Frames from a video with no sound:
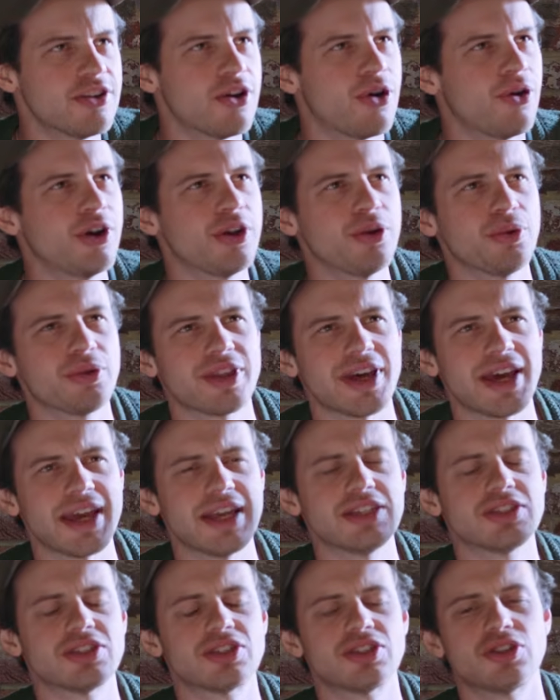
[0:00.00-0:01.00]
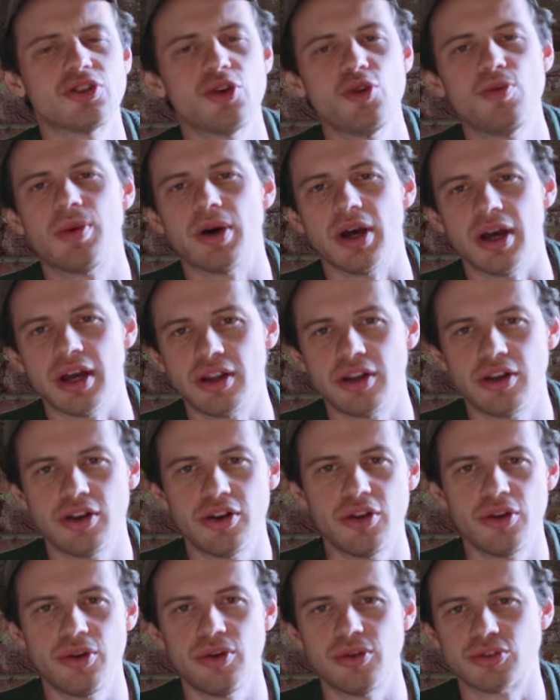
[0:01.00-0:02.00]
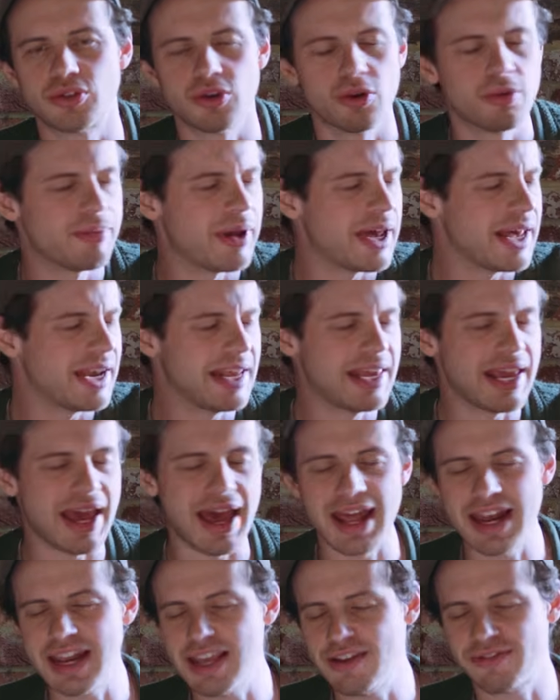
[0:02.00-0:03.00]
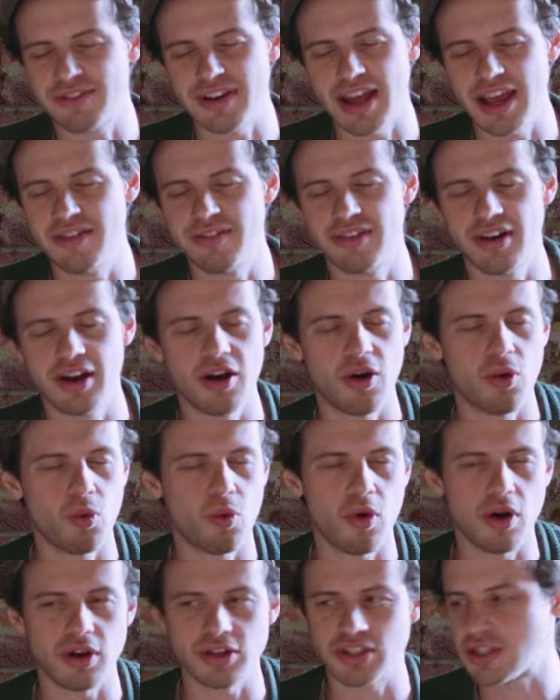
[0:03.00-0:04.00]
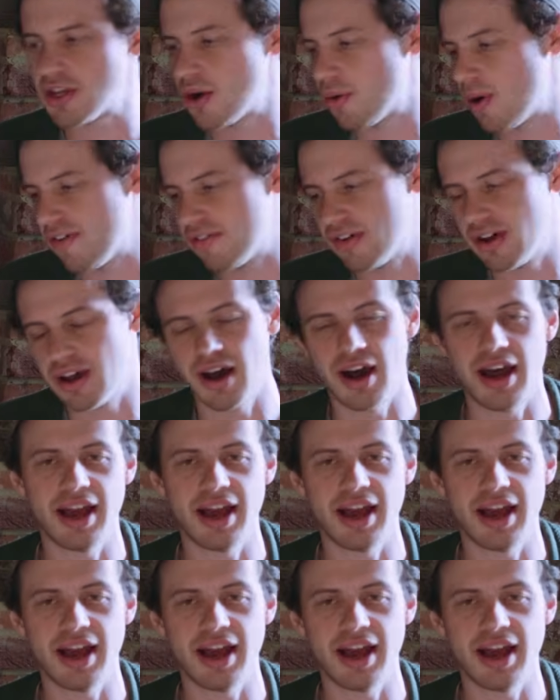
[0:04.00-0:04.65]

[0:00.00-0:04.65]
an oil that is super neutral, barely any flavour whatsoever.